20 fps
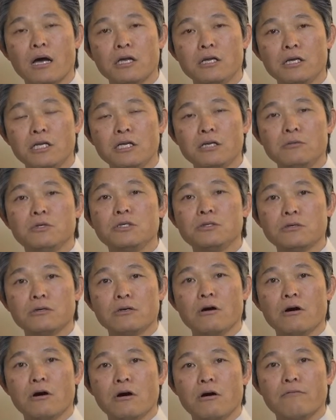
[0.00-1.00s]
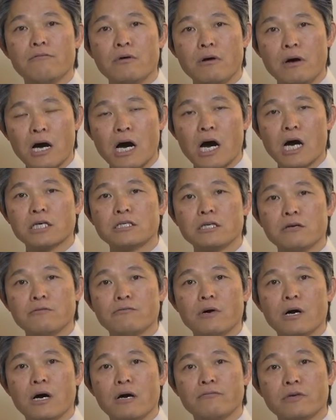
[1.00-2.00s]
inhibition of
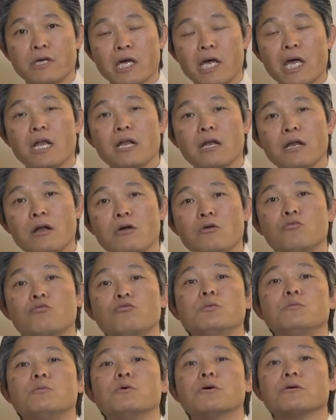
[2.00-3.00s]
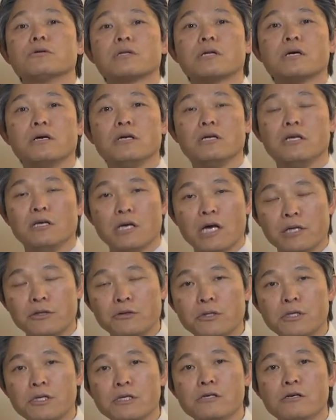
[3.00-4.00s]
HOXA5 can revert
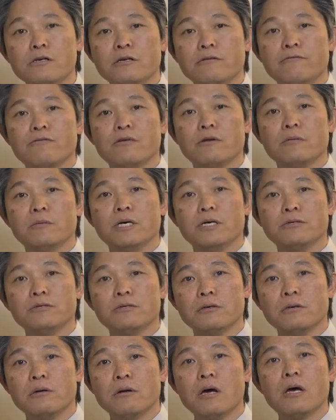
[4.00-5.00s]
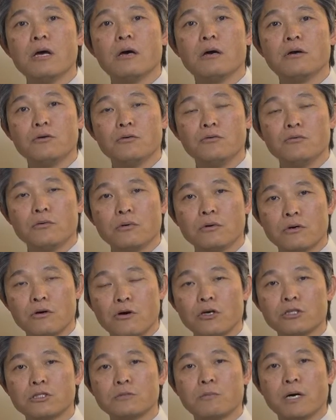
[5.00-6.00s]
endothelial inflammation
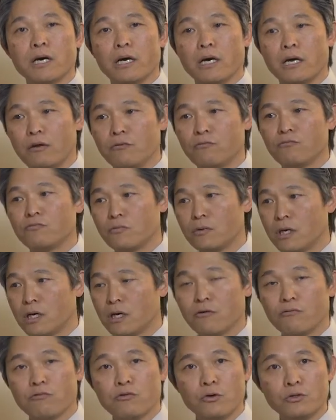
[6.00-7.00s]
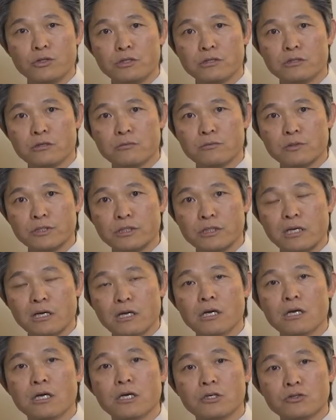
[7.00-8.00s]
caused by uh, flow disturbance,
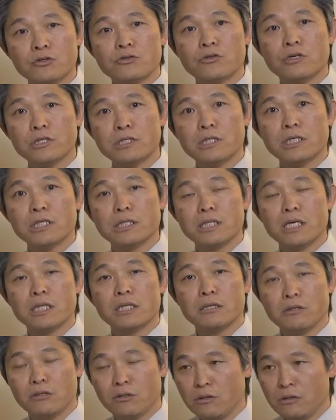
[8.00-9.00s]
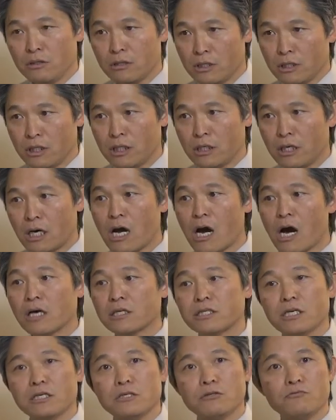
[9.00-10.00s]
suggesting that uh,
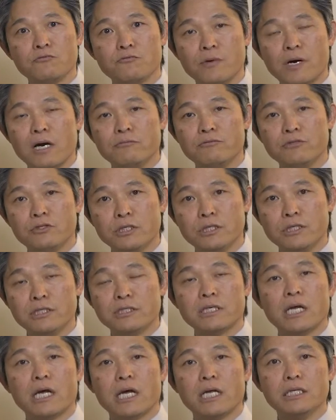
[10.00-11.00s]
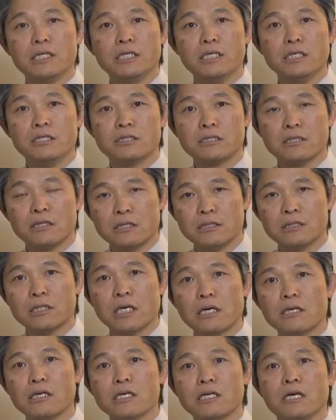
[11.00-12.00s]
HOXA5 genes and these
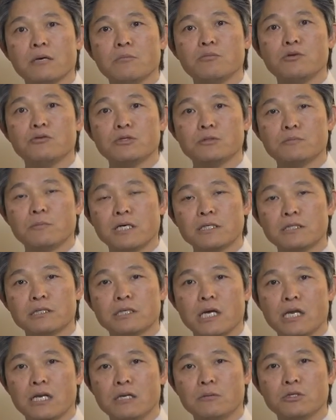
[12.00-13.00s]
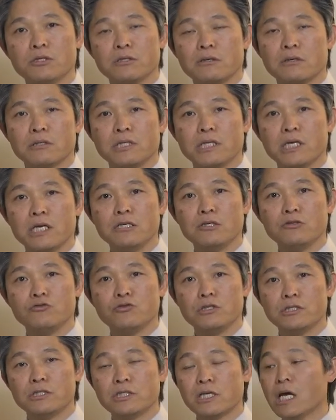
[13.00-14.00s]
cyclic AMP response element containing
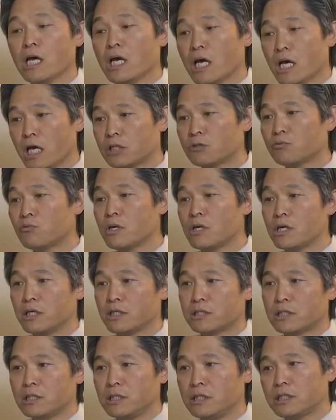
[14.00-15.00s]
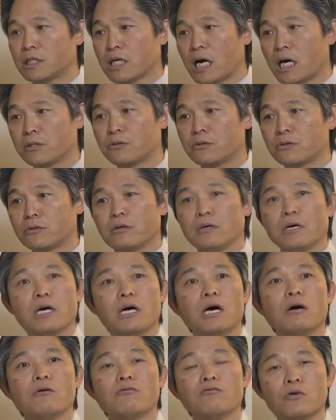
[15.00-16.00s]
genes, as well as these other
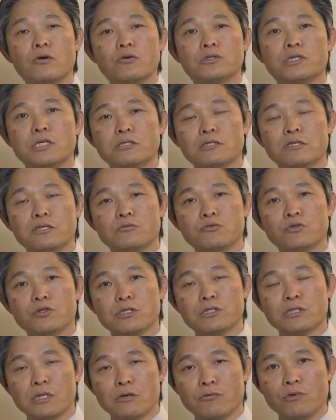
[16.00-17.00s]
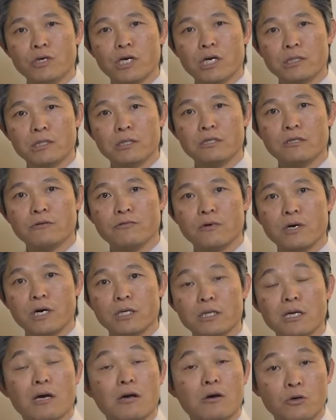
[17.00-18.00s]
flow sensitive genes that we
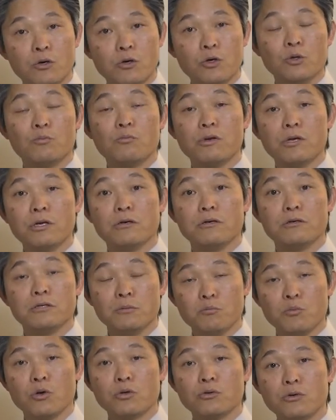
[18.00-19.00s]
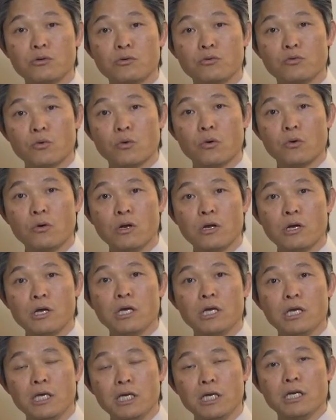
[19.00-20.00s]
identified, could play an important role
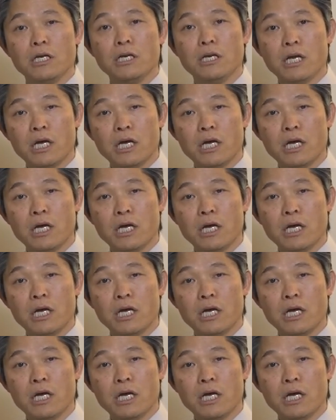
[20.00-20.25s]
in